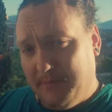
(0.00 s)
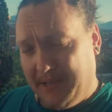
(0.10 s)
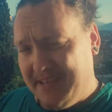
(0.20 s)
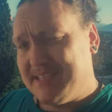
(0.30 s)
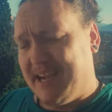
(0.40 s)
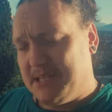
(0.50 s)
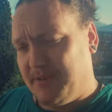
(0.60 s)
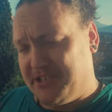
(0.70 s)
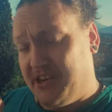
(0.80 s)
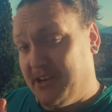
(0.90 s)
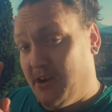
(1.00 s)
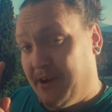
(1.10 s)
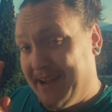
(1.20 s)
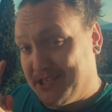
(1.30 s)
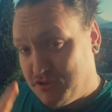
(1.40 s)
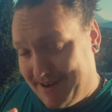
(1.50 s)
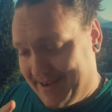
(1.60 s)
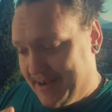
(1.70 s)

But in this case, we're actually going to go and get a train.